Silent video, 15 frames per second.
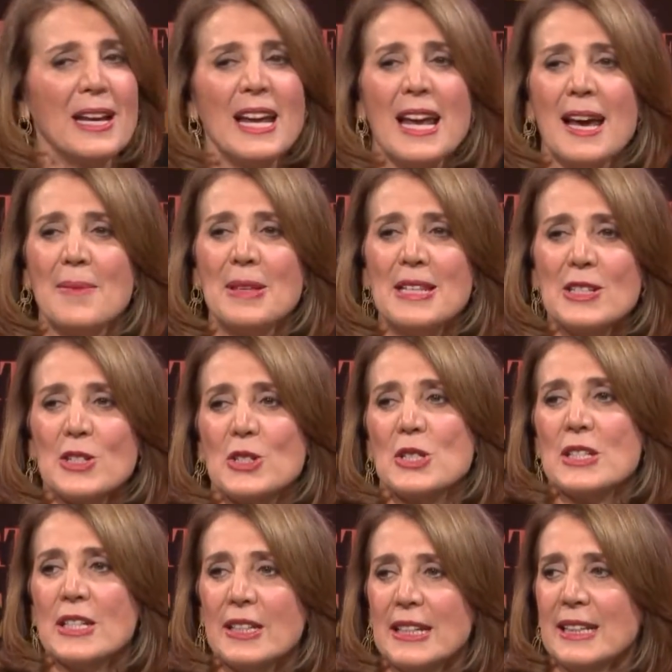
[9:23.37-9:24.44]
I mean, these are
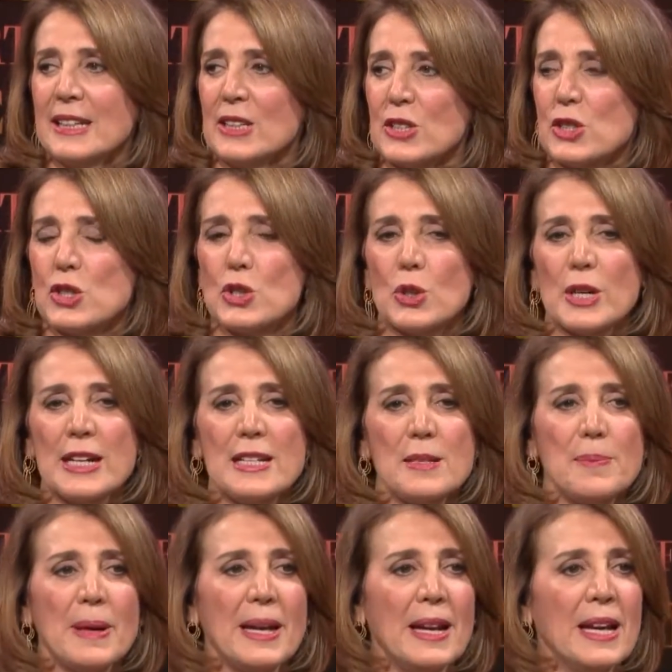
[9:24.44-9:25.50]
silly little stories,
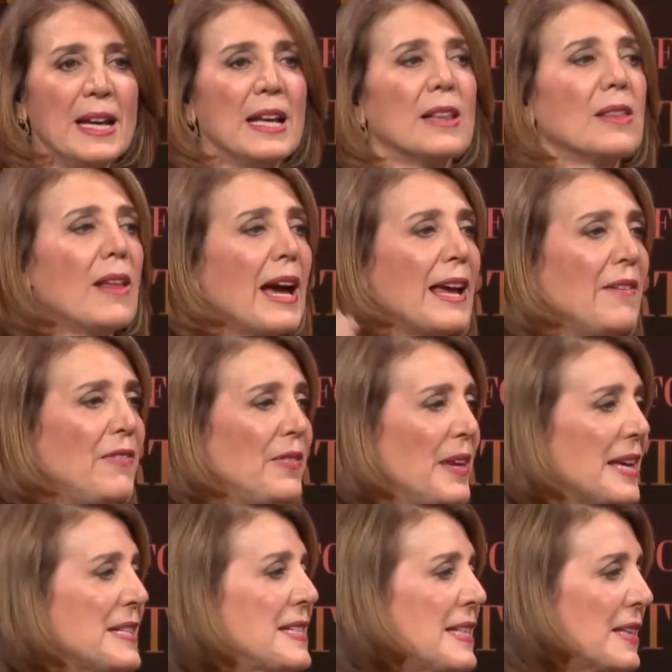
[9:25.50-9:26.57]
but life
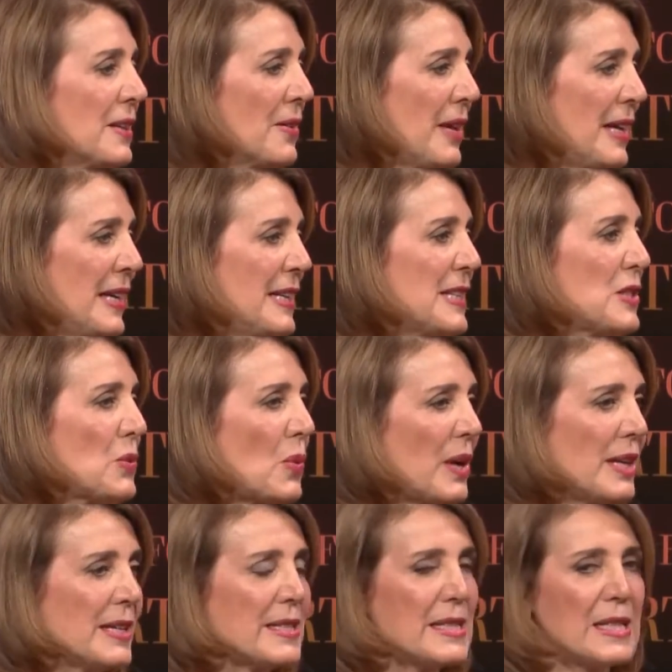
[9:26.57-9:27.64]
gets integrated. It's
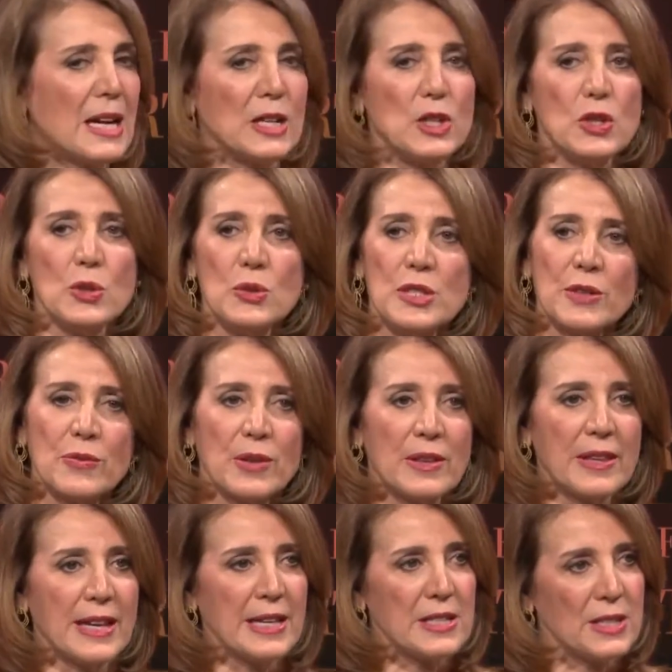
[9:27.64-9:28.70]
one, it's not two different
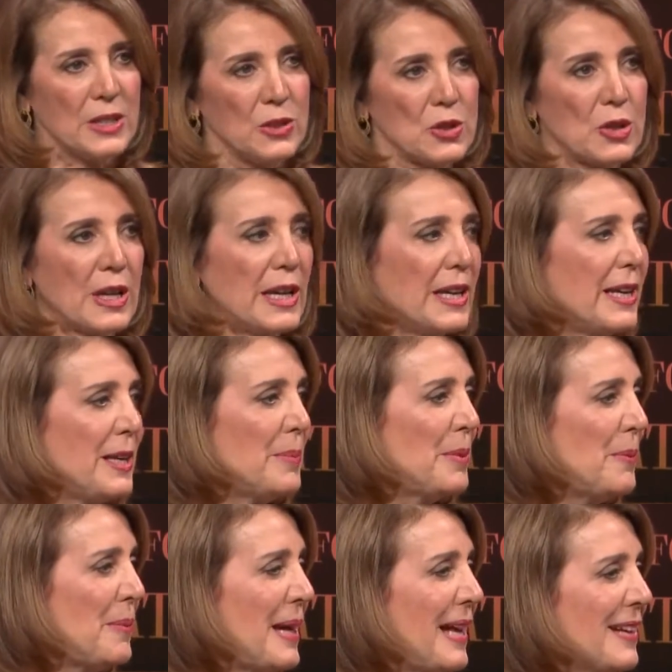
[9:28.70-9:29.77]
things, and you try and keep
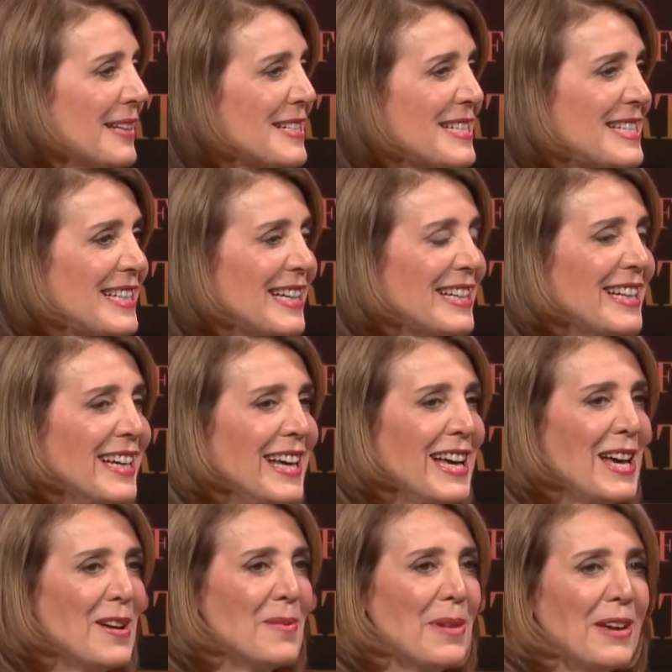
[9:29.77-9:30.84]
it balanced. And
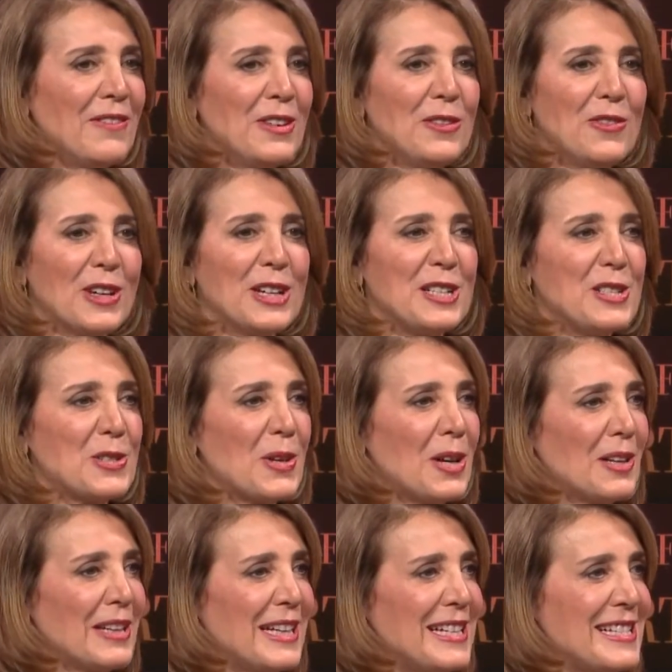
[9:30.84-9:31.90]
my view very
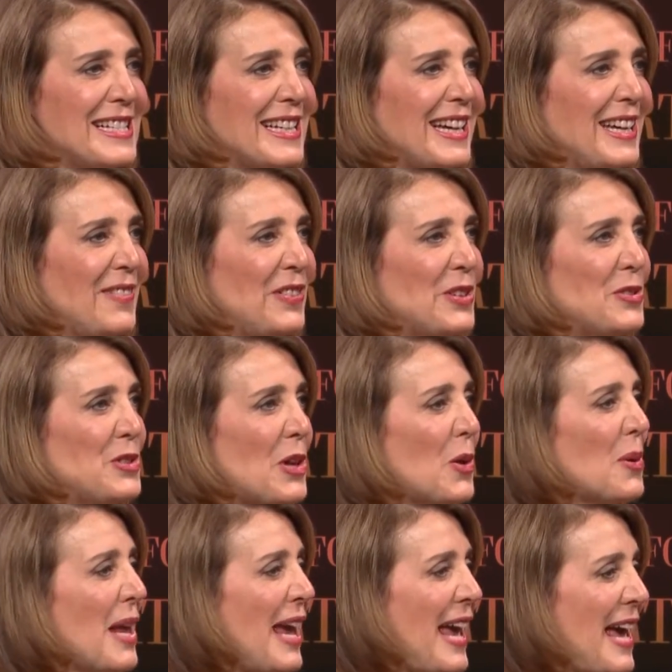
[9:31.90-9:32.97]
strongly is if you
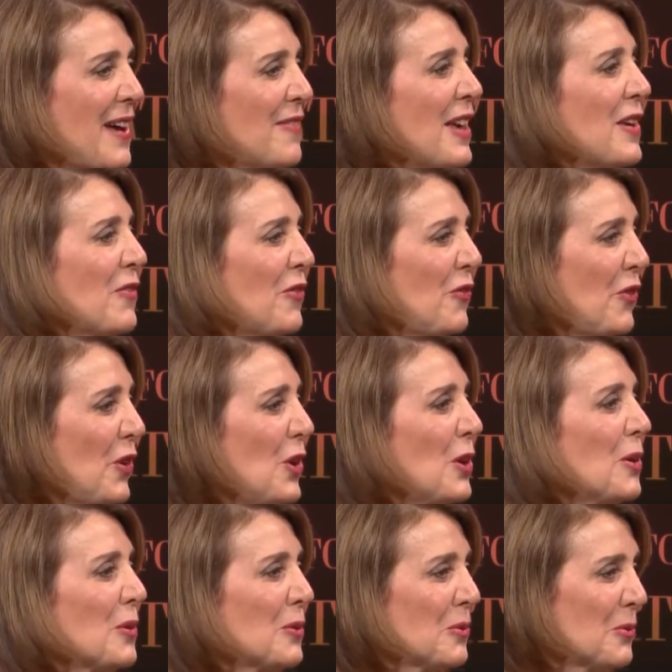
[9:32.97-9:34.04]
don't have a
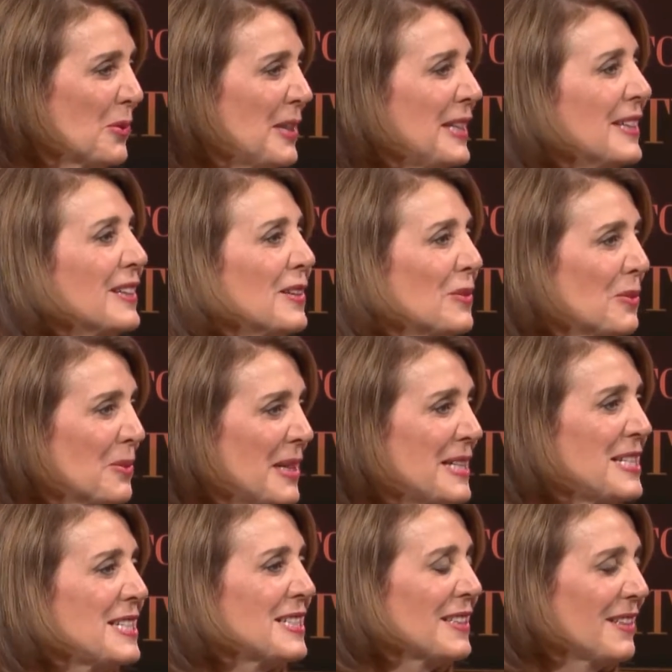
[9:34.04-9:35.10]
full, real,
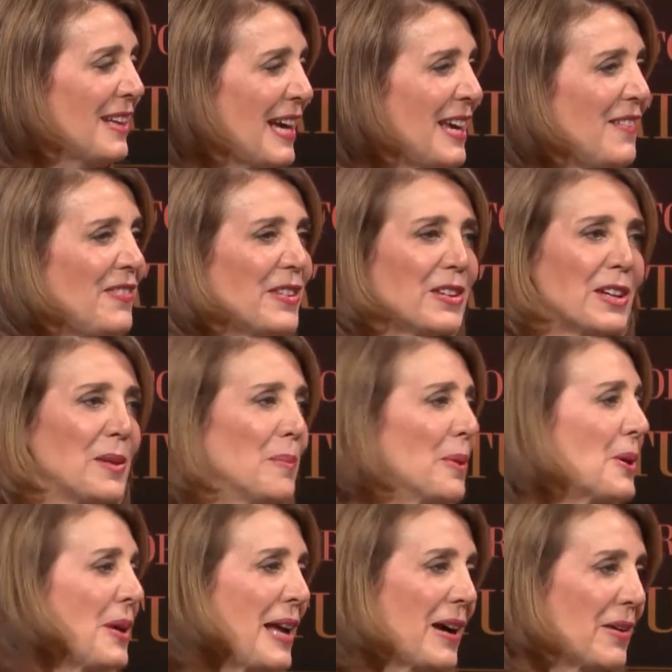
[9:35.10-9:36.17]
rich life, you're going to
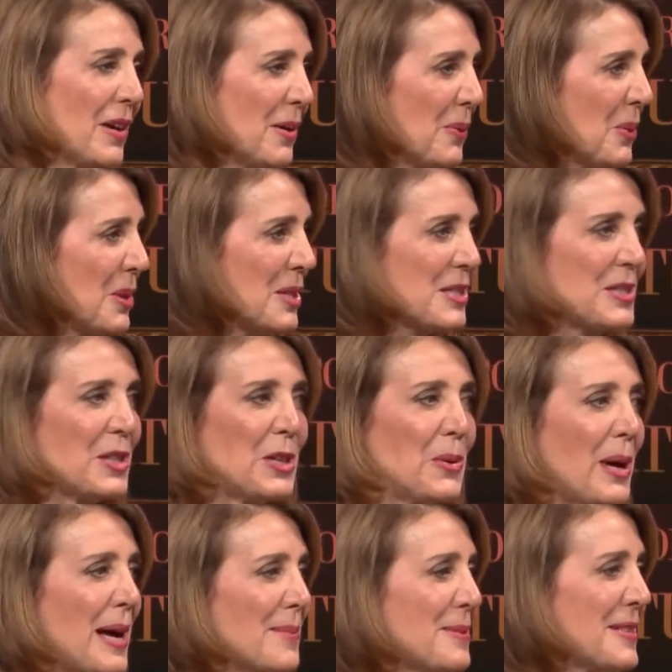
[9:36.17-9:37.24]
burn out on work. So you
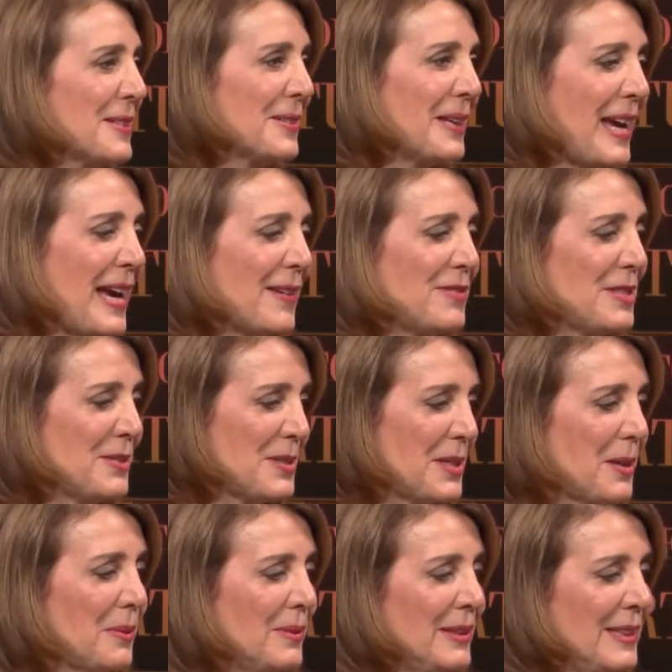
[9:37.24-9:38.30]
absolutely have to. So
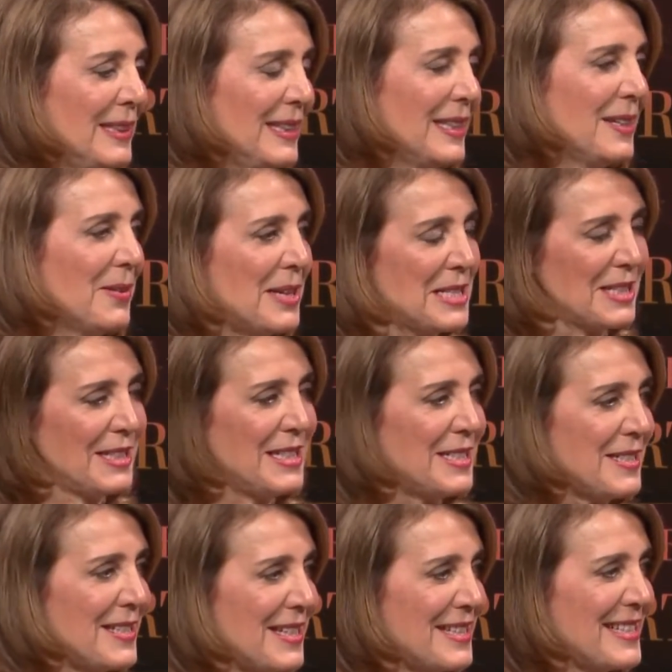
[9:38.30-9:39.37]

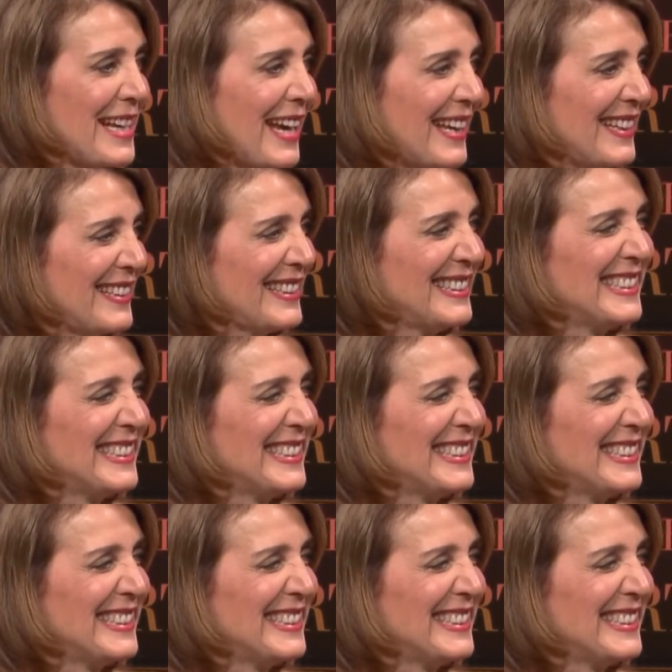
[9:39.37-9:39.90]
congratulations on the second.